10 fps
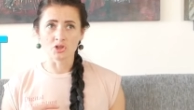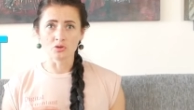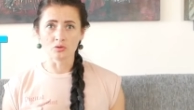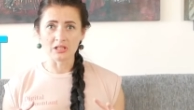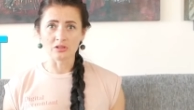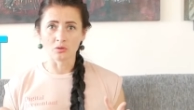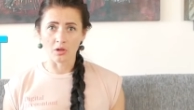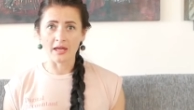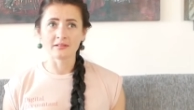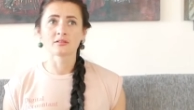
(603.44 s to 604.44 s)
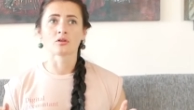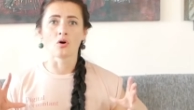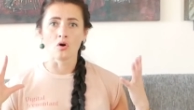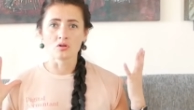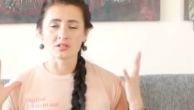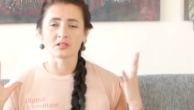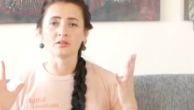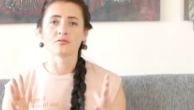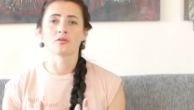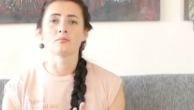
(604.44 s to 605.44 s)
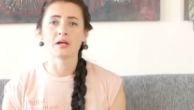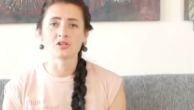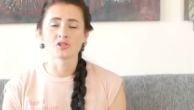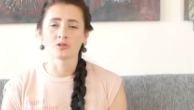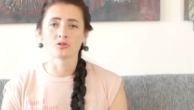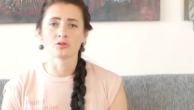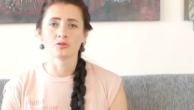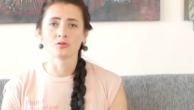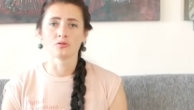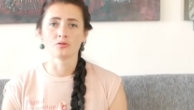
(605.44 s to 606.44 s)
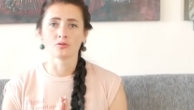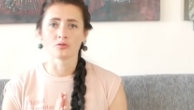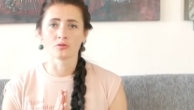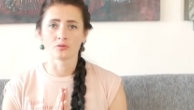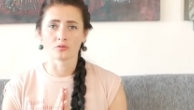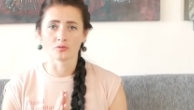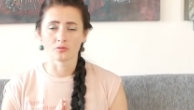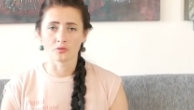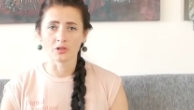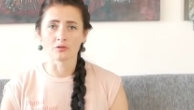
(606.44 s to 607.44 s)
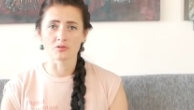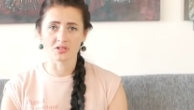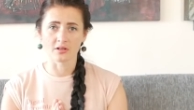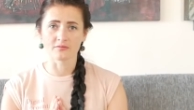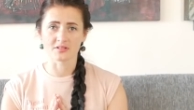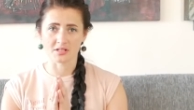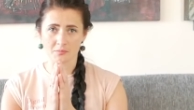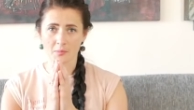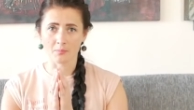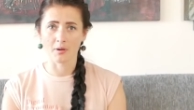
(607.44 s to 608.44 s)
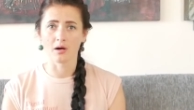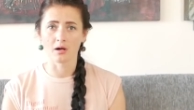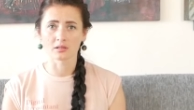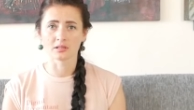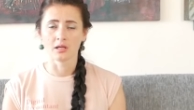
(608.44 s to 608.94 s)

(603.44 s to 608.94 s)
you need to enter all that information to your self-assessment part